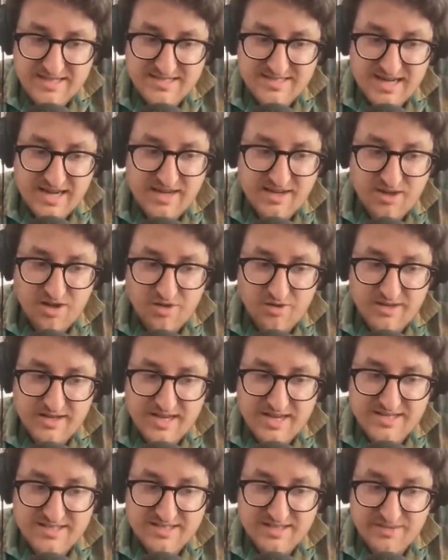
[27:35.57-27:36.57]
Instead, he
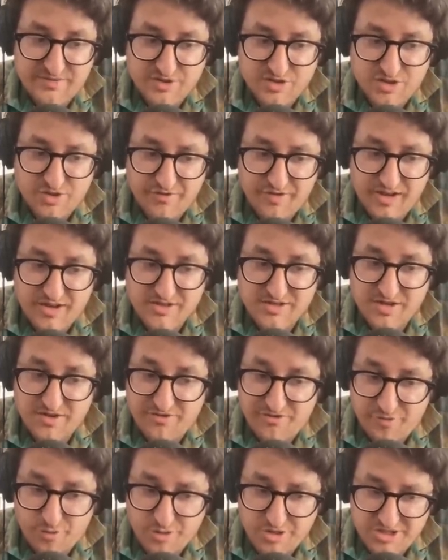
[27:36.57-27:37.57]
called King's legal travails,
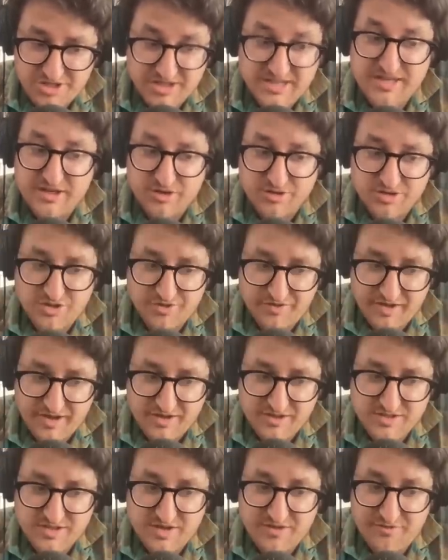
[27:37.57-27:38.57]
unfor- legal
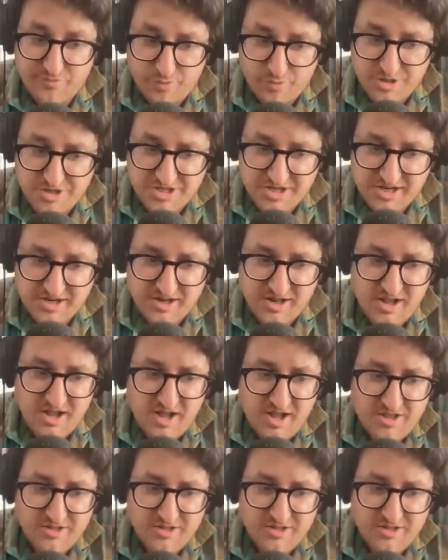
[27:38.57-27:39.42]
travails unfortunate.